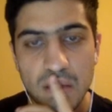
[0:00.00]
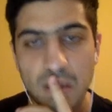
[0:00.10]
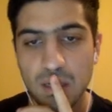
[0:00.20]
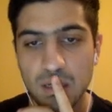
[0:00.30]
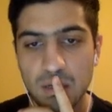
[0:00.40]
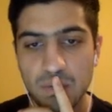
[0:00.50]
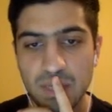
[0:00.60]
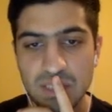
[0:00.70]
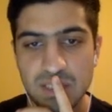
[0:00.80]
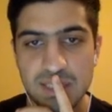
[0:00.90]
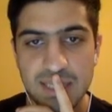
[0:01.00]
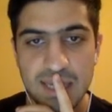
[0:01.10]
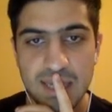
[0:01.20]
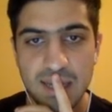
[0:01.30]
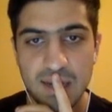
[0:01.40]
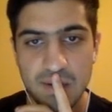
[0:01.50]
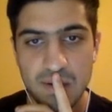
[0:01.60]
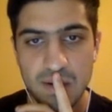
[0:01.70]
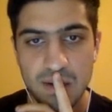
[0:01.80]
Oh, we can just take here,